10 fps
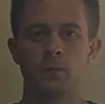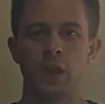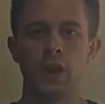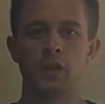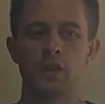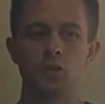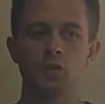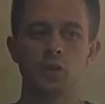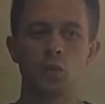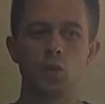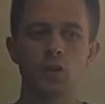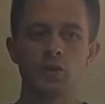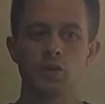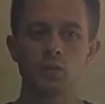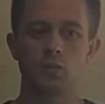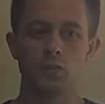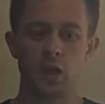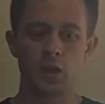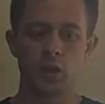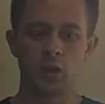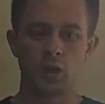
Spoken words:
And you don't want to make